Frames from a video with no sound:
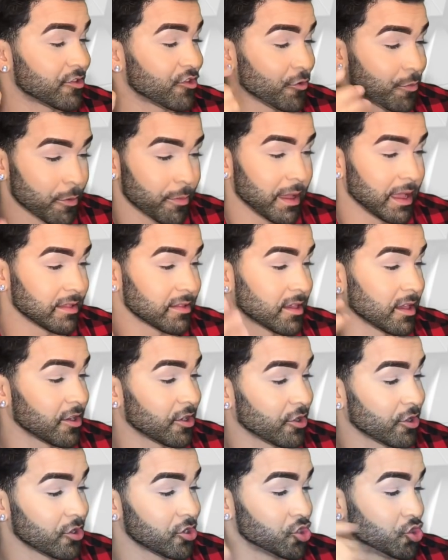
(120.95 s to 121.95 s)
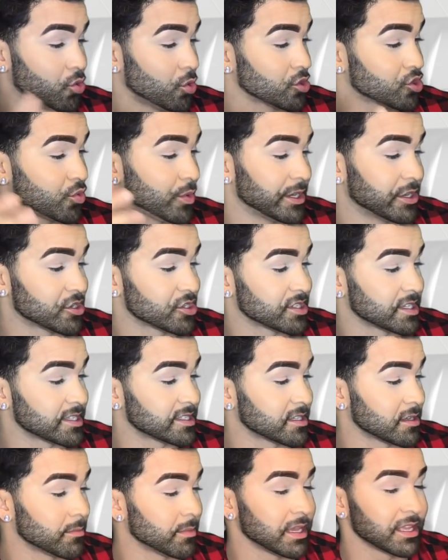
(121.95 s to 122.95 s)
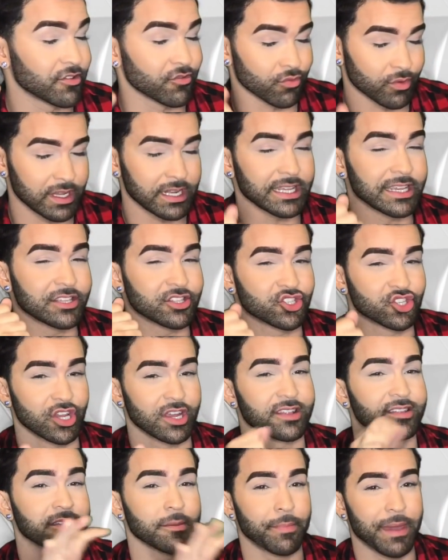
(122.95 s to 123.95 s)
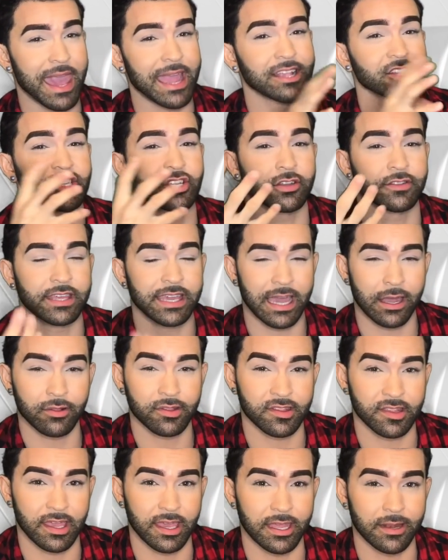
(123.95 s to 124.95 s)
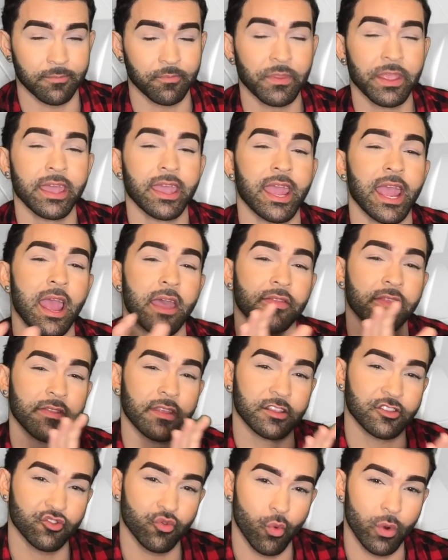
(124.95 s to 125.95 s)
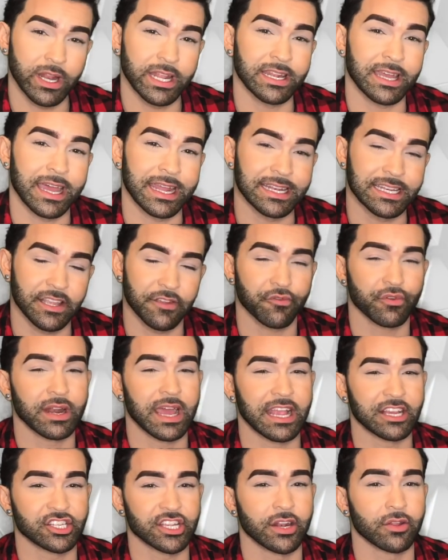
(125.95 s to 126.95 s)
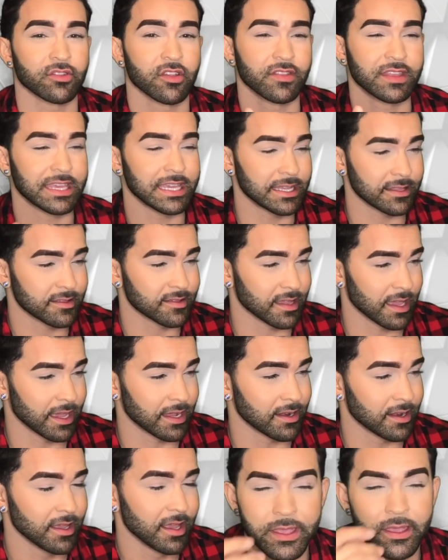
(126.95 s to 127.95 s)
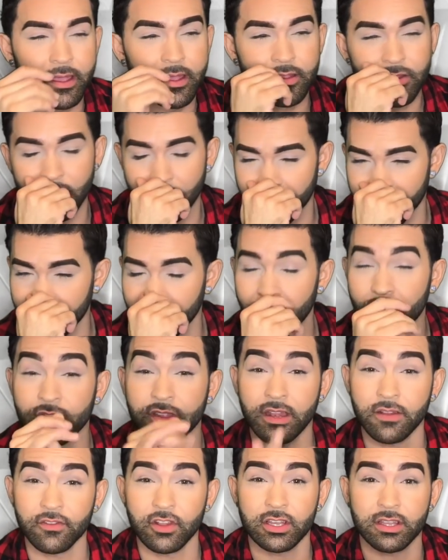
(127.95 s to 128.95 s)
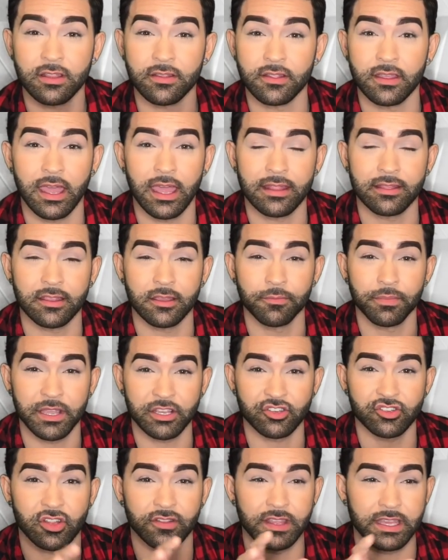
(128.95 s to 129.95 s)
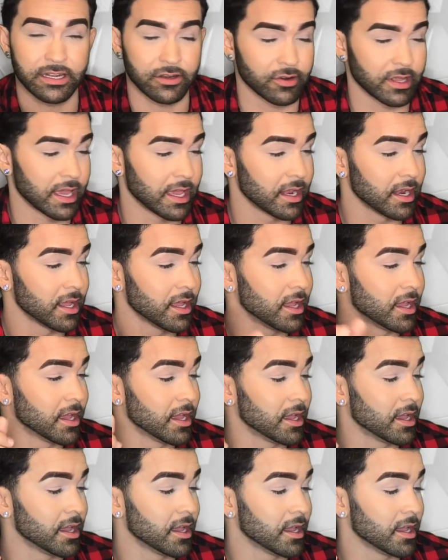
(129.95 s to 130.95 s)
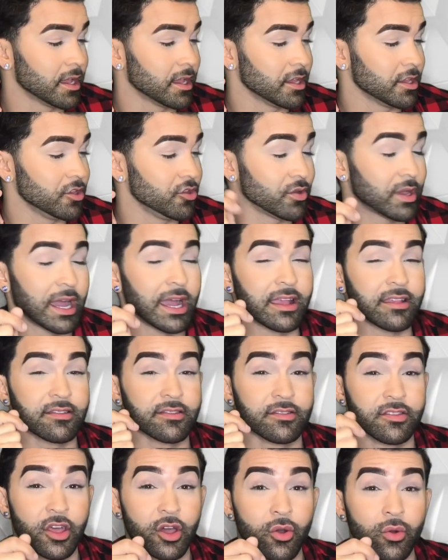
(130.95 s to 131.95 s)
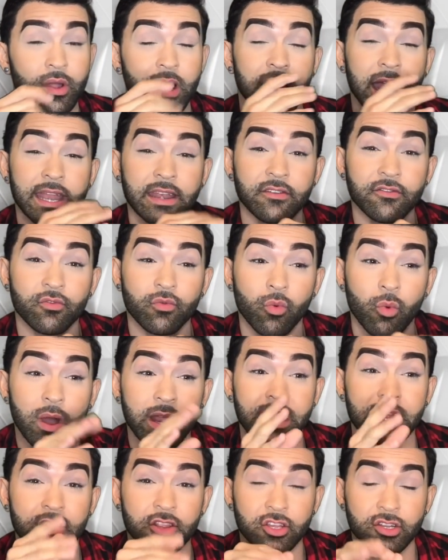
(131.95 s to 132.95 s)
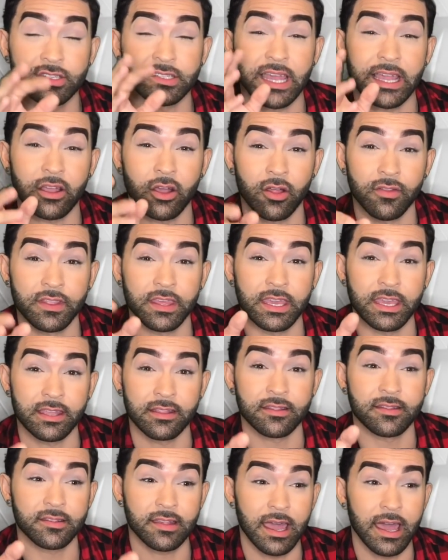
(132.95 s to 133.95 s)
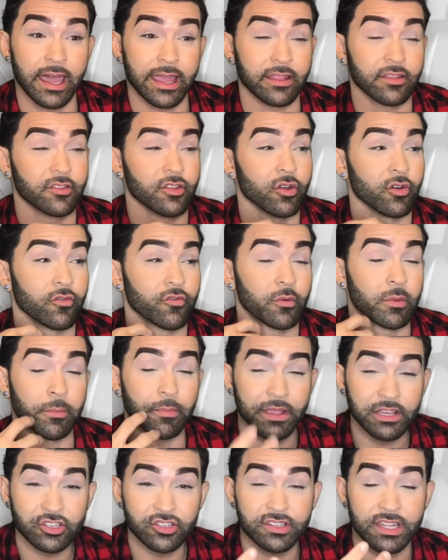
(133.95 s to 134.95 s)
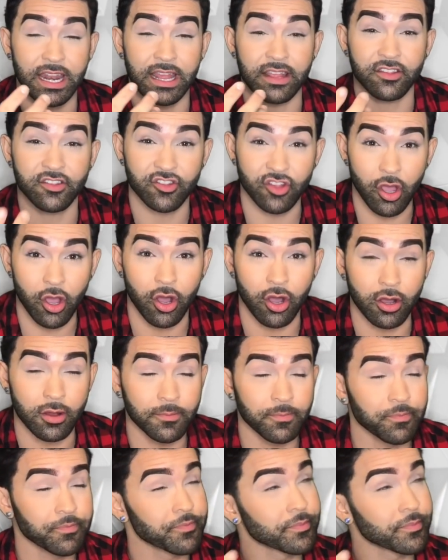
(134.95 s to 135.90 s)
super bass kicker, dual tweeter system. It's really just the packaging on the outside and then the 29 different eyeshadows on the inside. So for those that have looked at the pictures on the internet, you guys know kind of what it looks like on the inside. So from the pictures that I saw,